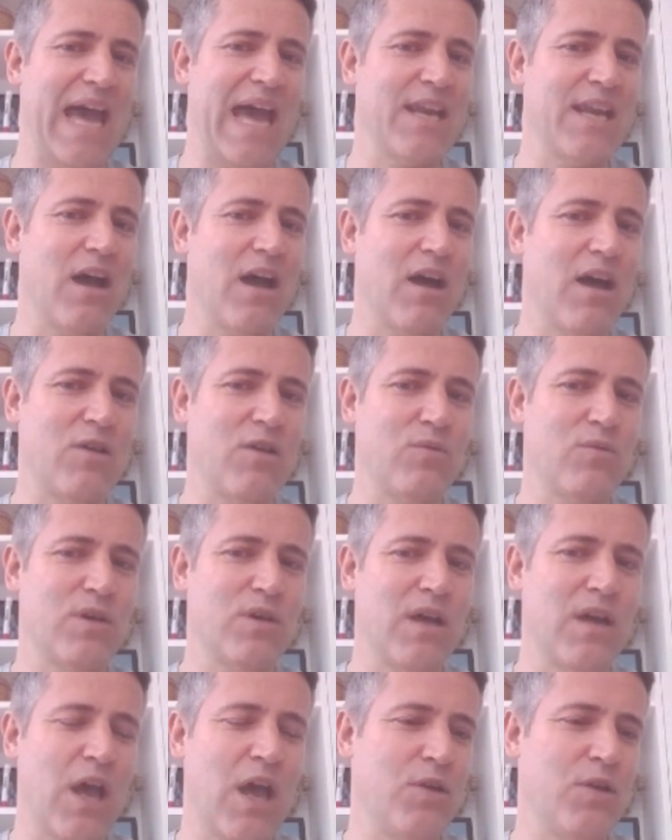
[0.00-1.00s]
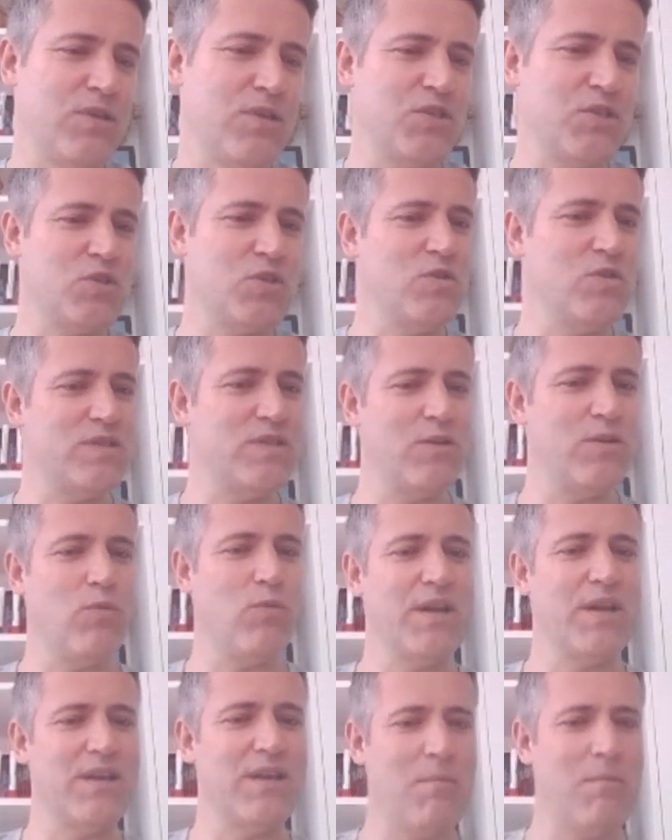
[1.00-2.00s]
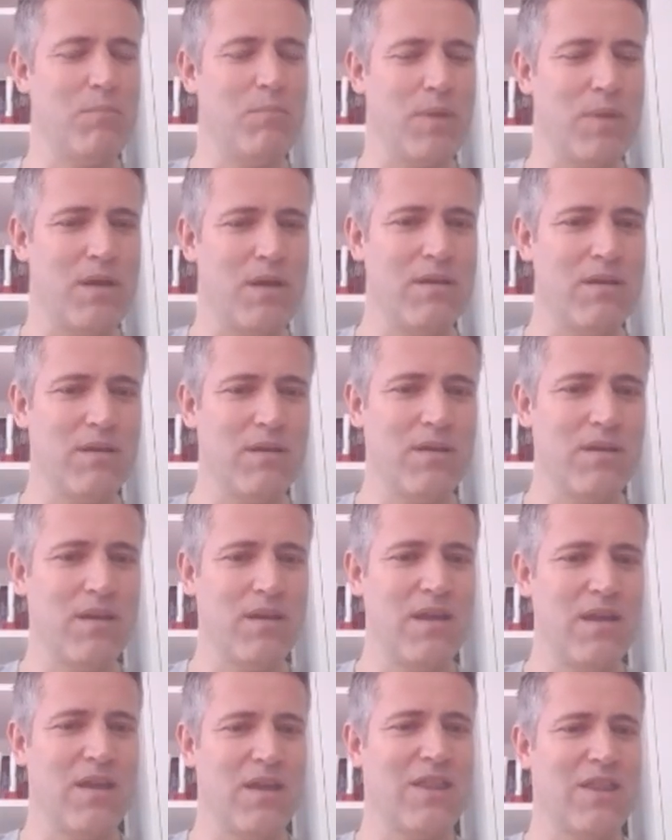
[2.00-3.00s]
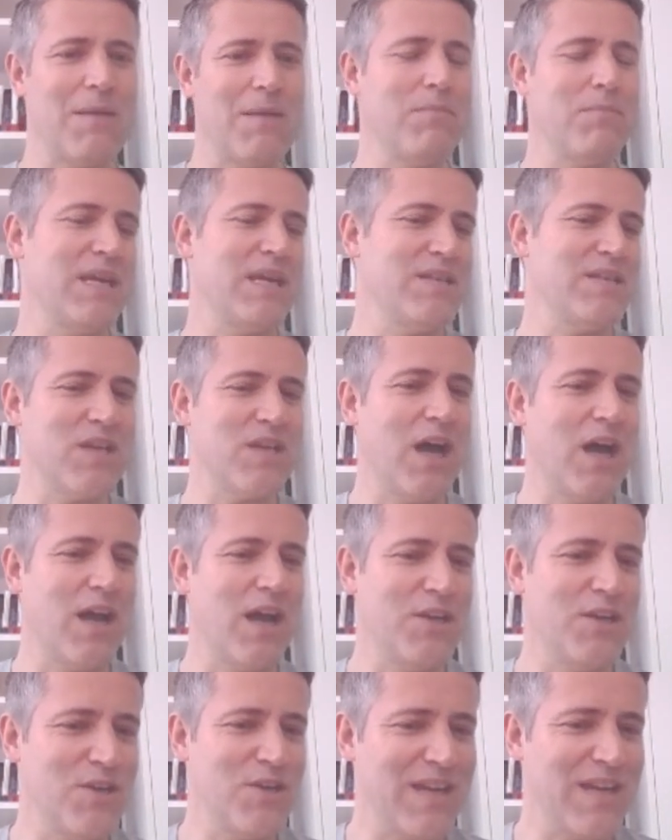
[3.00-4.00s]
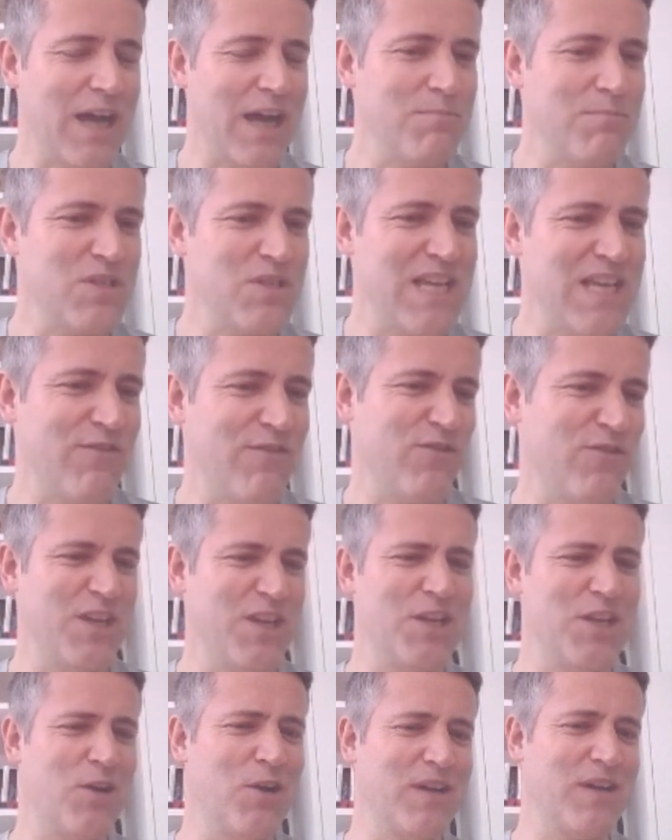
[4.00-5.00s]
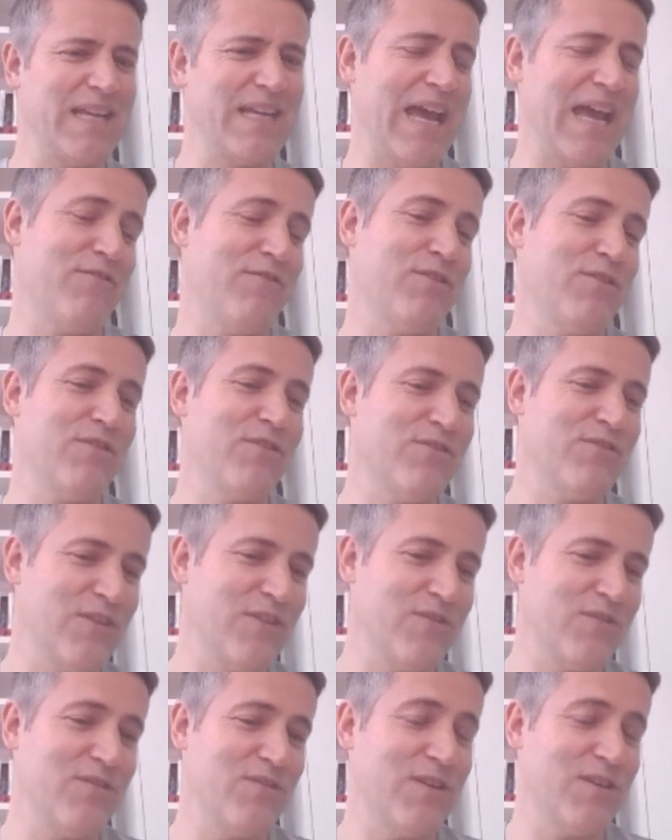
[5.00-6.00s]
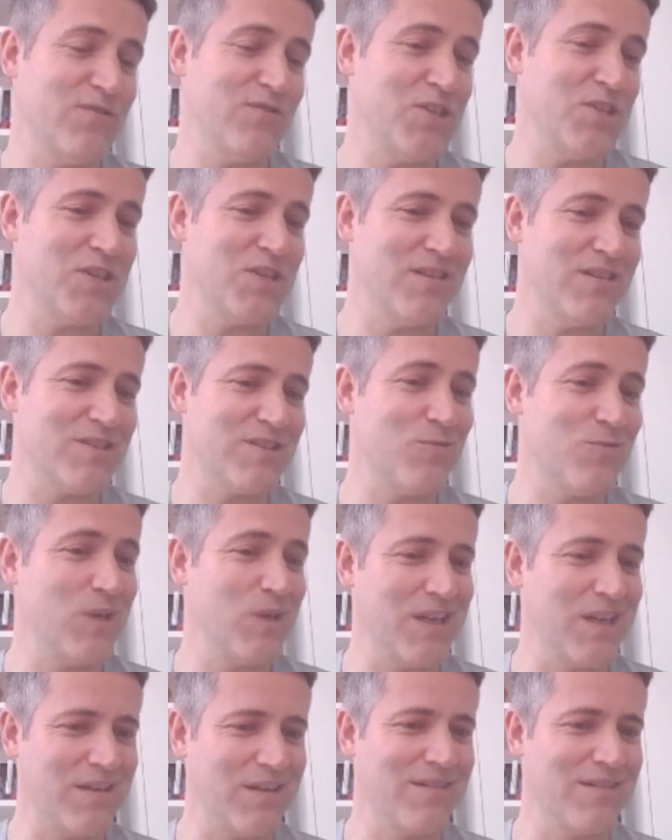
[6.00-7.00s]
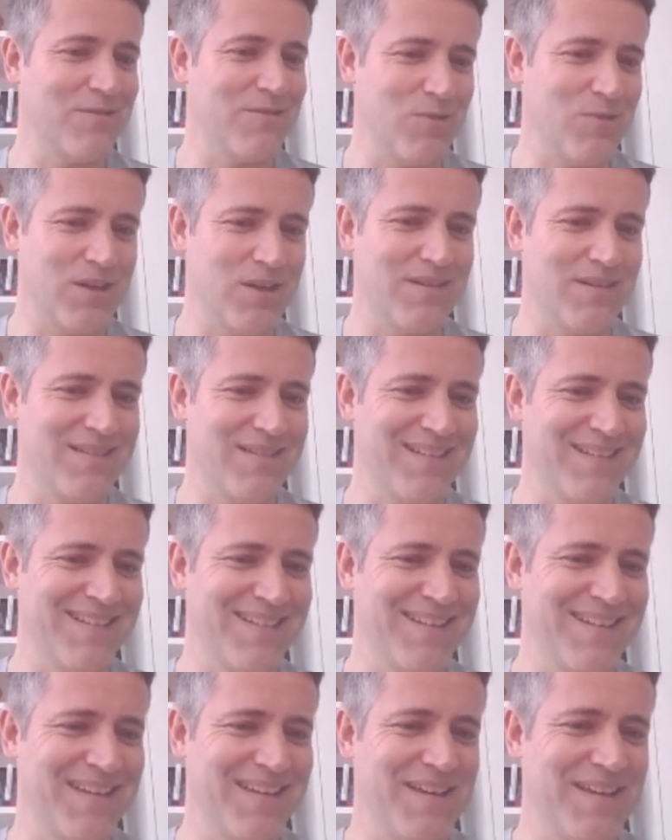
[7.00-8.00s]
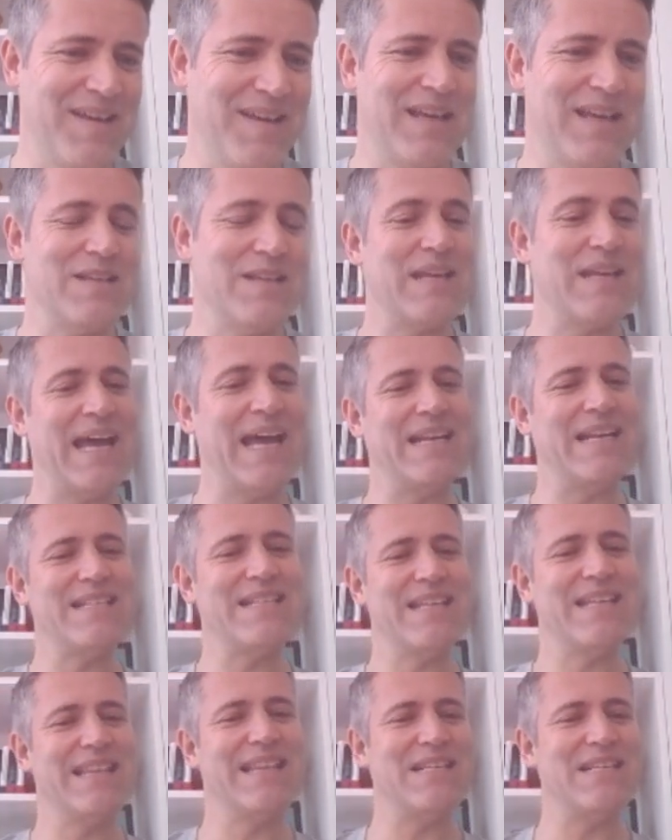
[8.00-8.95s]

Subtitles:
and I were only choosing one number, that means I'm definitely know I'm going to have a 50-50 chance of winning, right? And